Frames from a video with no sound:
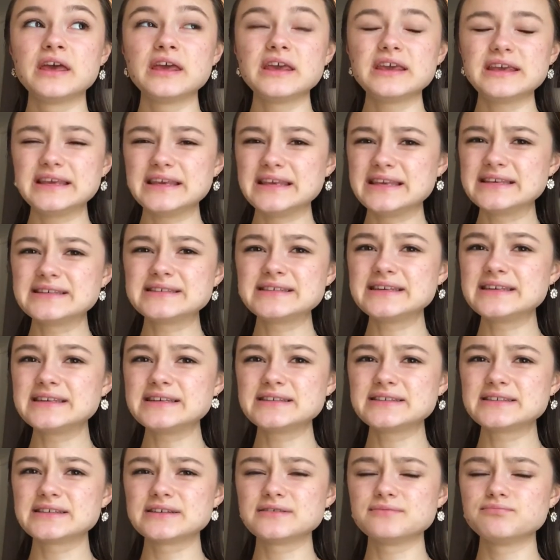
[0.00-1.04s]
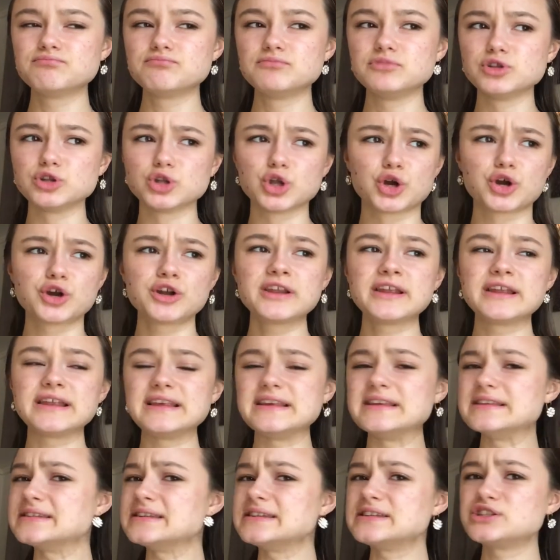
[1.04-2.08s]
easy to learn and
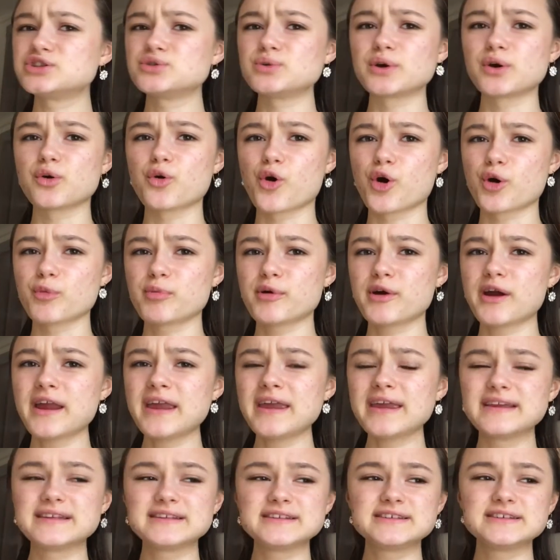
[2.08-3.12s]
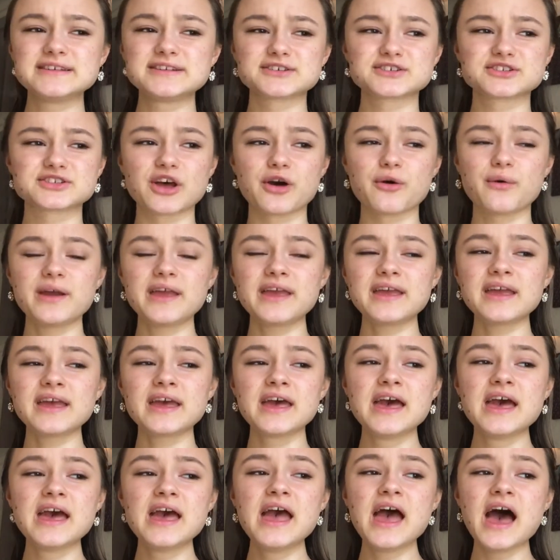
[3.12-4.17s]
easy to incorporate into your sewing
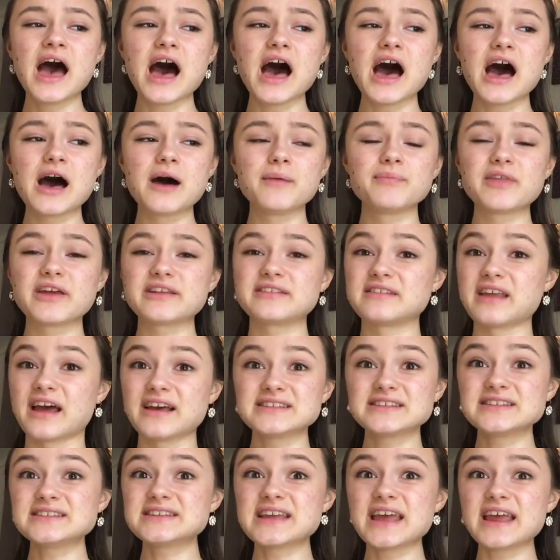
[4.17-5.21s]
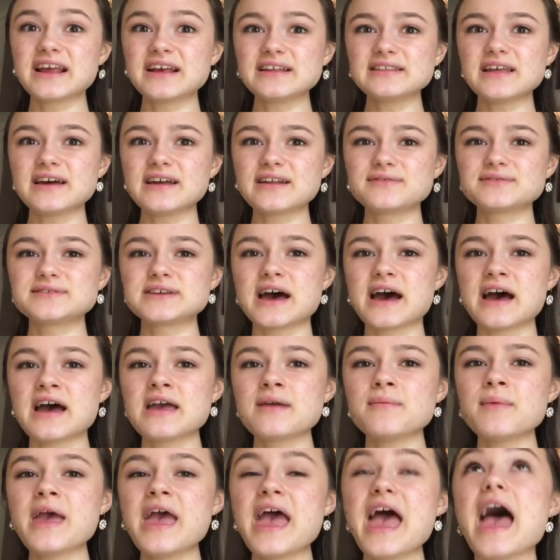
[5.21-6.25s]
that doesn't take a lot of
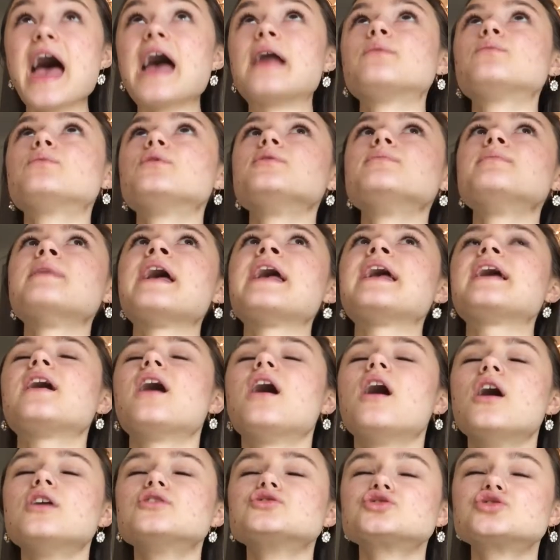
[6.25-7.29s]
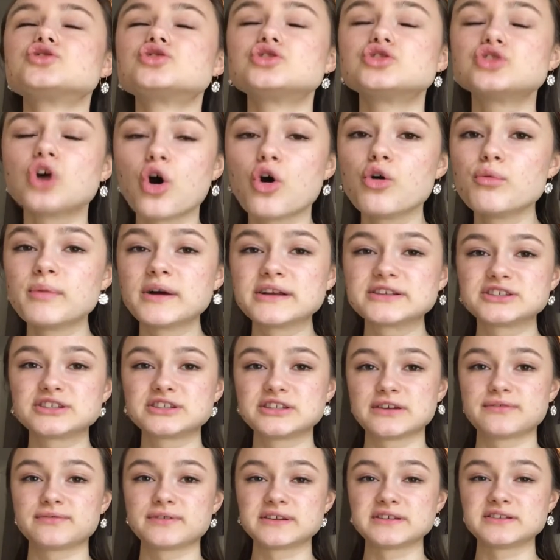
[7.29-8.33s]
time and will make so much
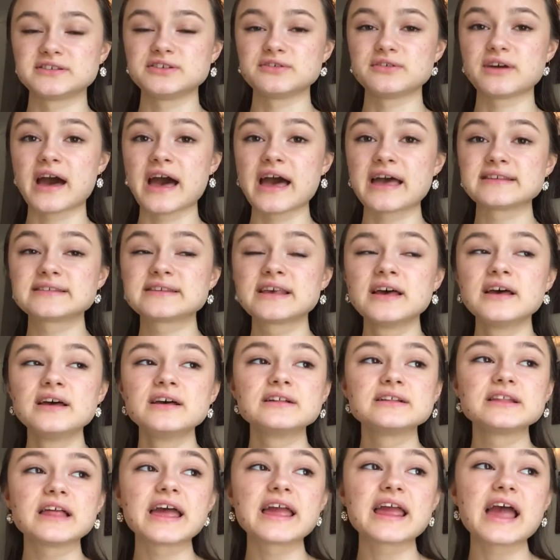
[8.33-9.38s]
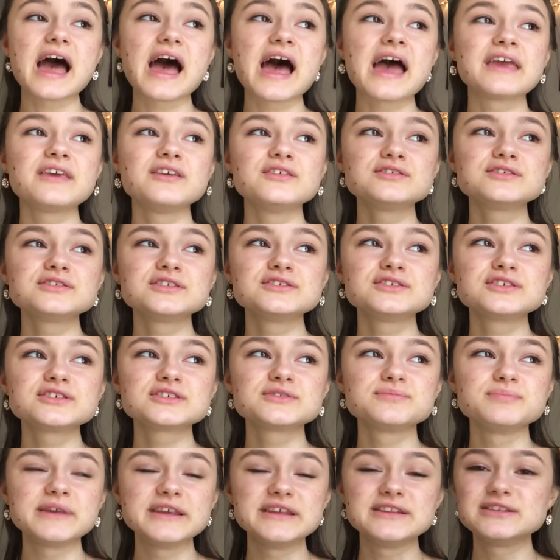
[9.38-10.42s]
difference, you guys. Like I used to just
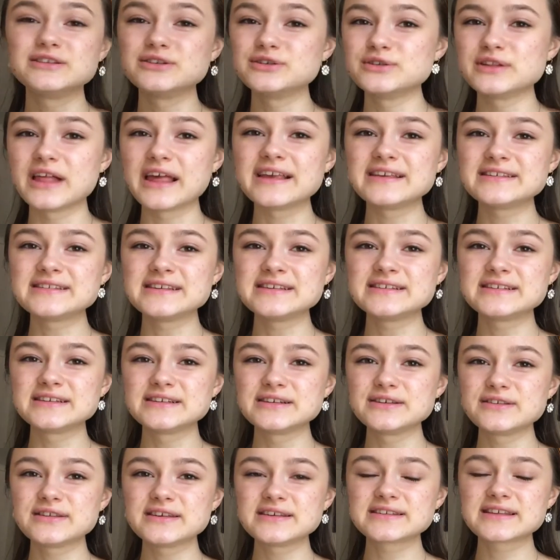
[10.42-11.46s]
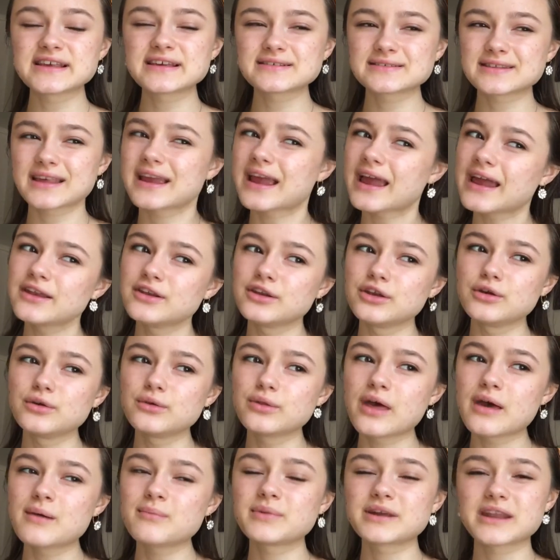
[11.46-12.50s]
be too lazy to do these things. Like I knew
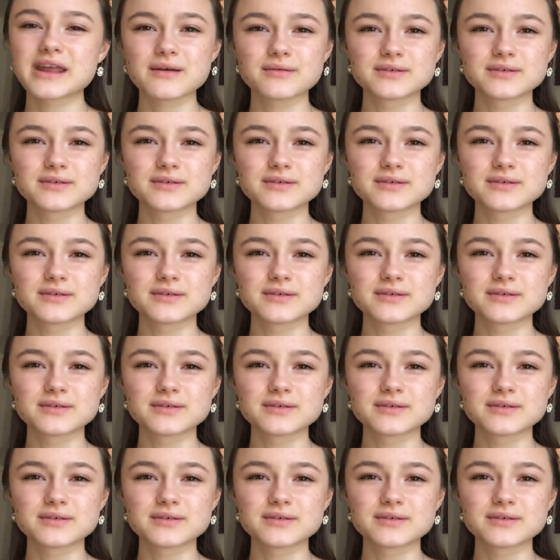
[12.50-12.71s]
them, but I